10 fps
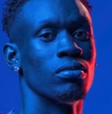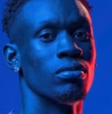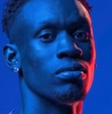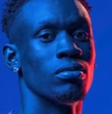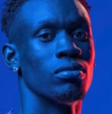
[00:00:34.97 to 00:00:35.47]

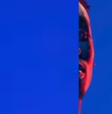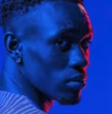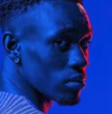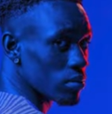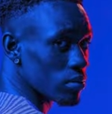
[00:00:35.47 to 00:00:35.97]

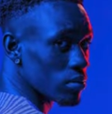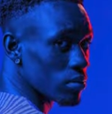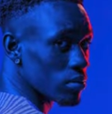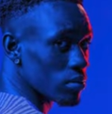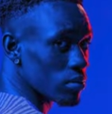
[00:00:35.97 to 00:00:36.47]

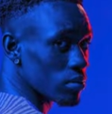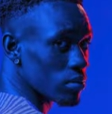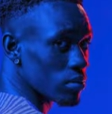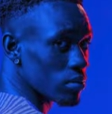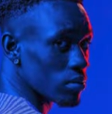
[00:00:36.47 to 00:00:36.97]

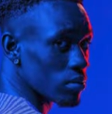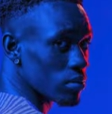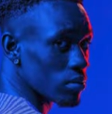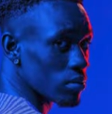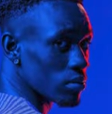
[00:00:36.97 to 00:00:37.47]

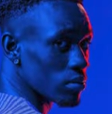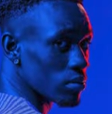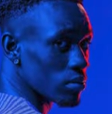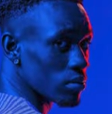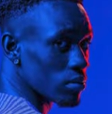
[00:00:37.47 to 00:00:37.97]

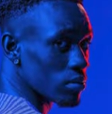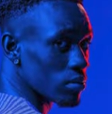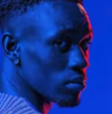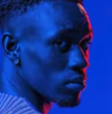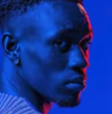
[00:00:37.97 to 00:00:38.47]

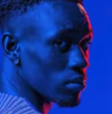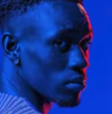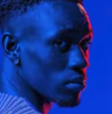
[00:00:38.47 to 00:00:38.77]
(silent)